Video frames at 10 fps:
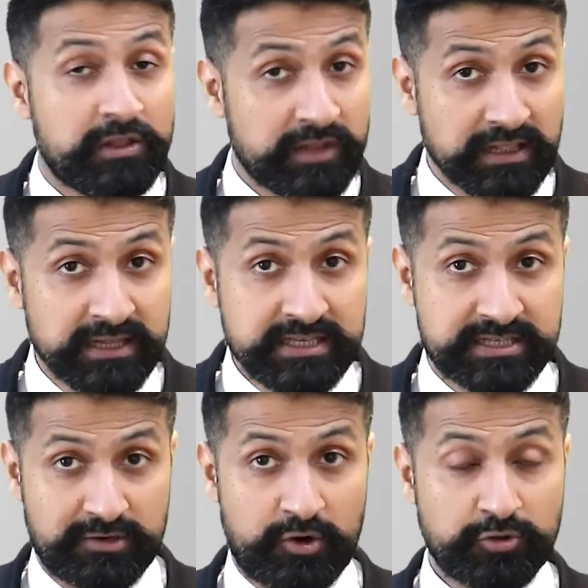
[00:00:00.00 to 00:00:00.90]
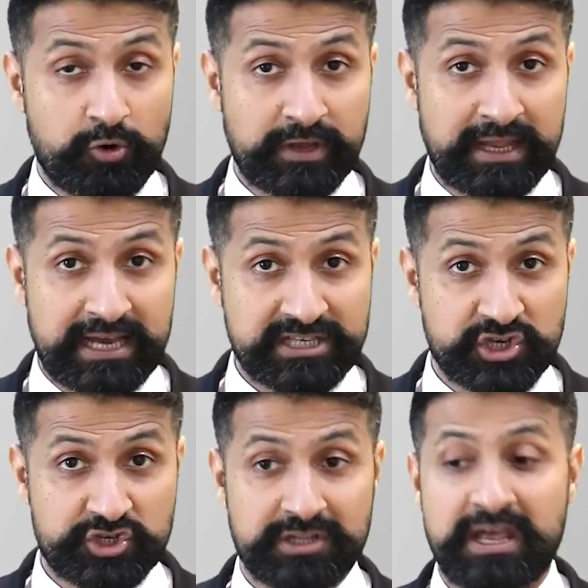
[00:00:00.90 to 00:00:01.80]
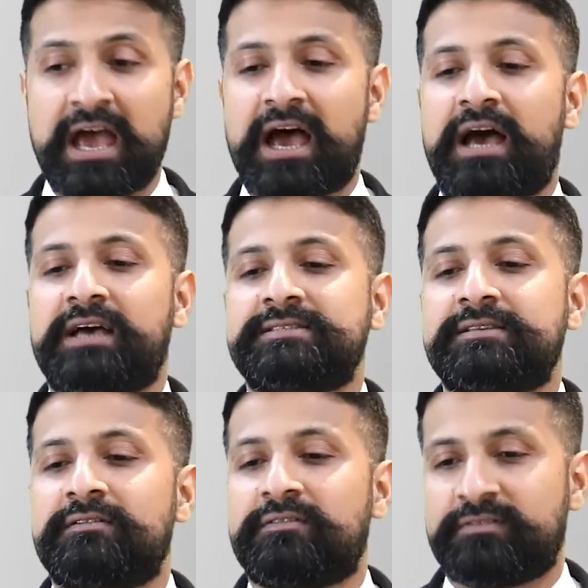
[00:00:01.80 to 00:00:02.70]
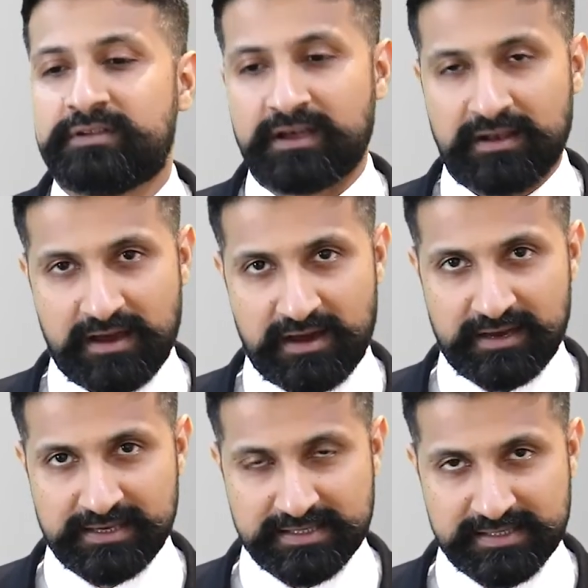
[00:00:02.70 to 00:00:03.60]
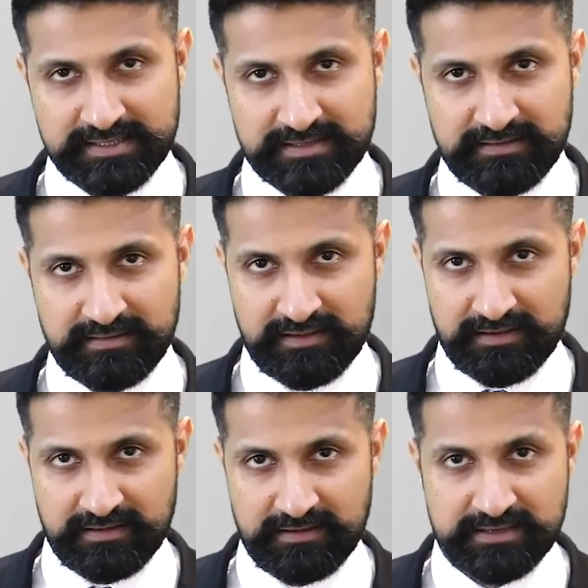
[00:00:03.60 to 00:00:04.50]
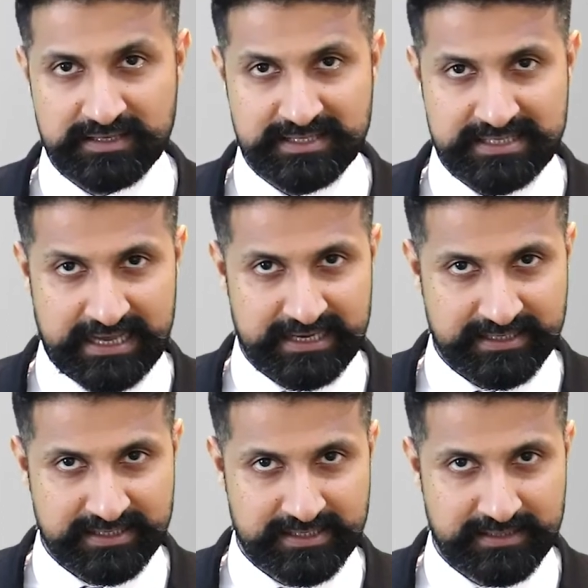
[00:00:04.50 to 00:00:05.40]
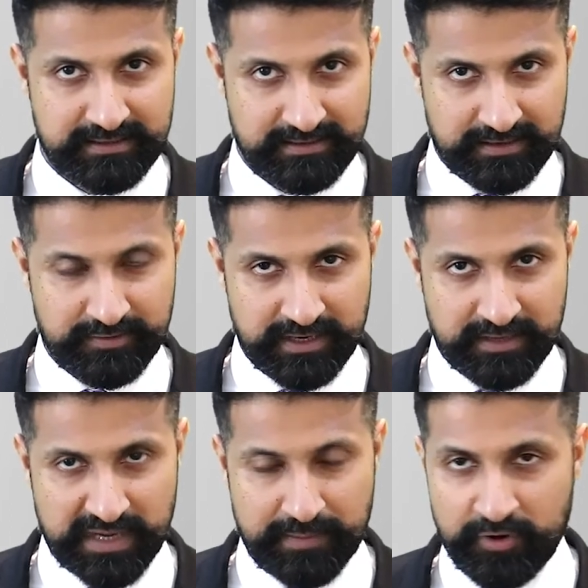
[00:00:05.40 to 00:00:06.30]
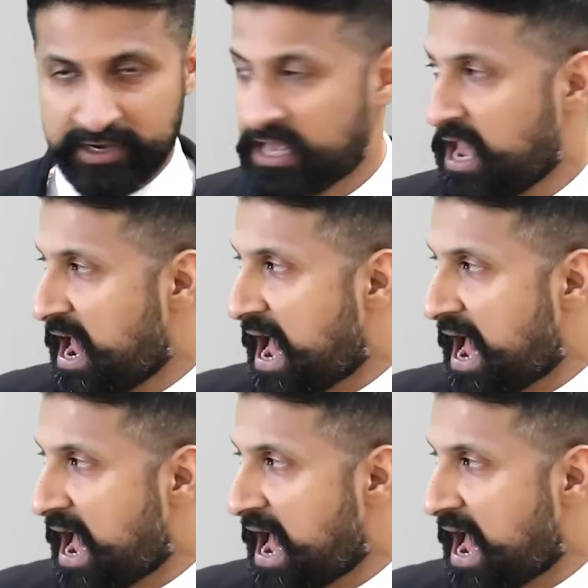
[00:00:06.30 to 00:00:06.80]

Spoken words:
the leader or the organization has realized their talent. Are you getting my point?